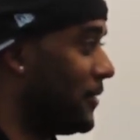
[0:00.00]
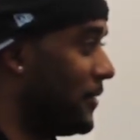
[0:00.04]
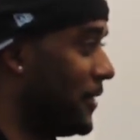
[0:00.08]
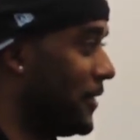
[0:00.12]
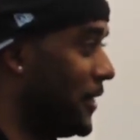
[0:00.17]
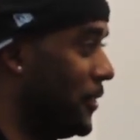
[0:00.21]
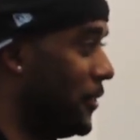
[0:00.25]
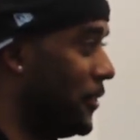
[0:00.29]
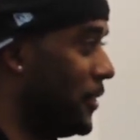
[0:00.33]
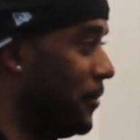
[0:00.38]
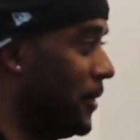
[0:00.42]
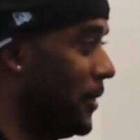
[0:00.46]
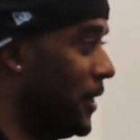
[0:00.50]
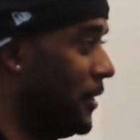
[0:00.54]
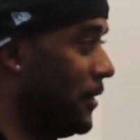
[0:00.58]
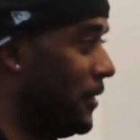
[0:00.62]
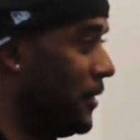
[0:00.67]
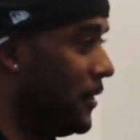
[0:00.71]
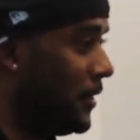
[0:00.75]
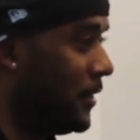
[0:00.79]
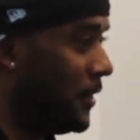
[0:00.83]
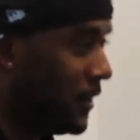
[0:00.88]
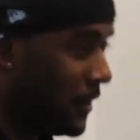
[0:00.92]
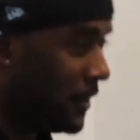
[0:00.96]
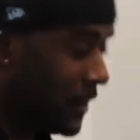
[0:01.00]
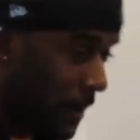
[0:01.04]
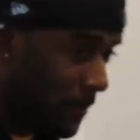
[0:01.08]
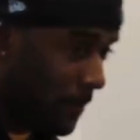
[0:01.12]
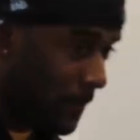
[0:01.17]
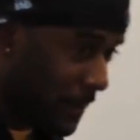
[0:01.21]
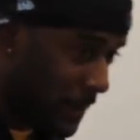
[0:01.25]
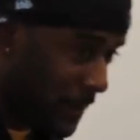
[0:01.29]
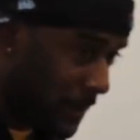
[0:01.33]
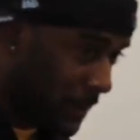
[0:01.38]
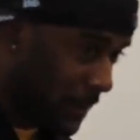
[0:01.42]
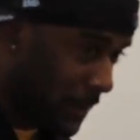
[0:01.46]
You know what I mean? Come in
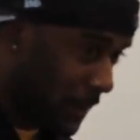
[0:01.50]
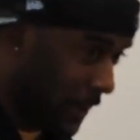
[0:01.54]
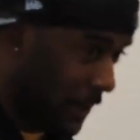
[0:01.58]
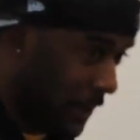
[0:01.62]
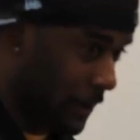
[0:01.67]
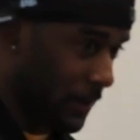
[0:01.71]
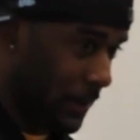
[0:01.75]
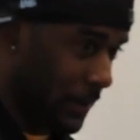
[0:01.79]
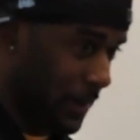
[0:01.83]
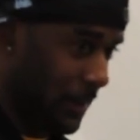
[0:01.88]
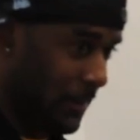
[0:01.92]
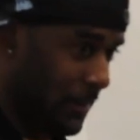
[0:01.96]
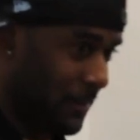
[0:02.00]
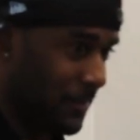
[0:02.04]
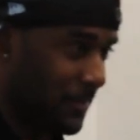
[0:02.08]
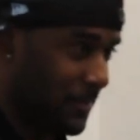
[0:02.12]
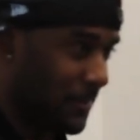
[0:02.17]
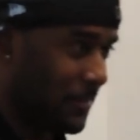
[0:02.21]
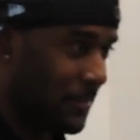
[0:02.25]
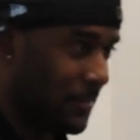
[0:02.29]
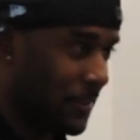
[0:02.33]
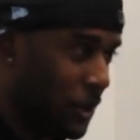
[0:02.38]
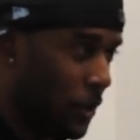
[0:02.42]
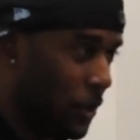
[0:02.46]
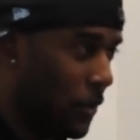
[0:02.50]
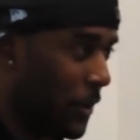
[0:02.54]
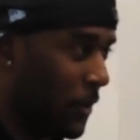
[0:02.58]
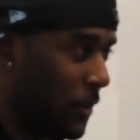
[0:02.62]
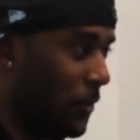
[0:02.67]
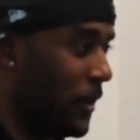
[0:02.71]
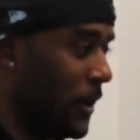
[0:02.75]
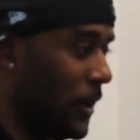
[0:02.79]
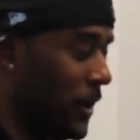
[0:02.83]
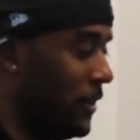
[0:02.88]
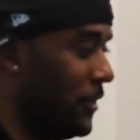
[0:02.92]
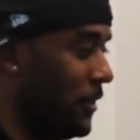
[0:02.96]
clearly knowing
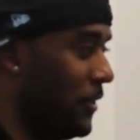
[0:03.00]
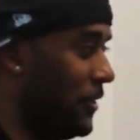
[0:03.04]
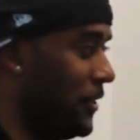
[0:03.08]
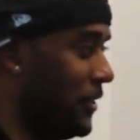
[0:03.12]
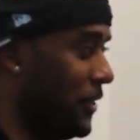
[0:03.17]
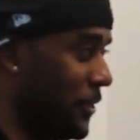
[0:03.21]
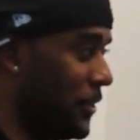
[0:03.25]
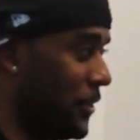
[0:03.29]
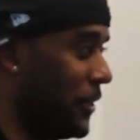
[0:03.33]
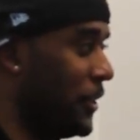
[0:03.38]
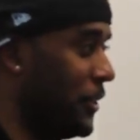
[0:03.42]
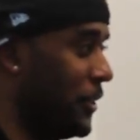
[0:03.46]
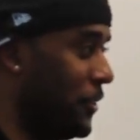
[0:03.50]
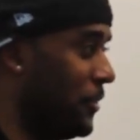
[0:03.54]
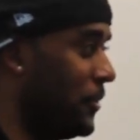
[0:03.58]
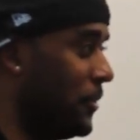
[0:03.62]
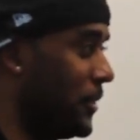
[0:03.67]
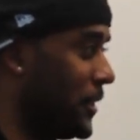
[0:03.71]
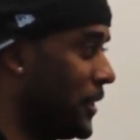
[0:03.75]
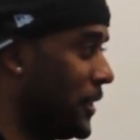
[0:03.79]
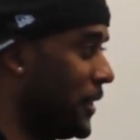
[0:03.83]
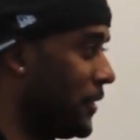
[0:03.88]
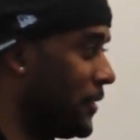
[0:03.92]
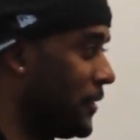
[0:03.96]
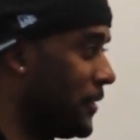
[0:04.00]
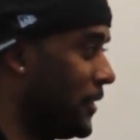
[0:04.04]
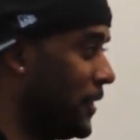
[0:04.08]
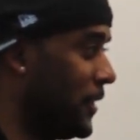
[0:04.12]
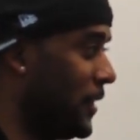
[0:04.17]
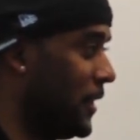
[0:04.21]
what you, you're going to do with this.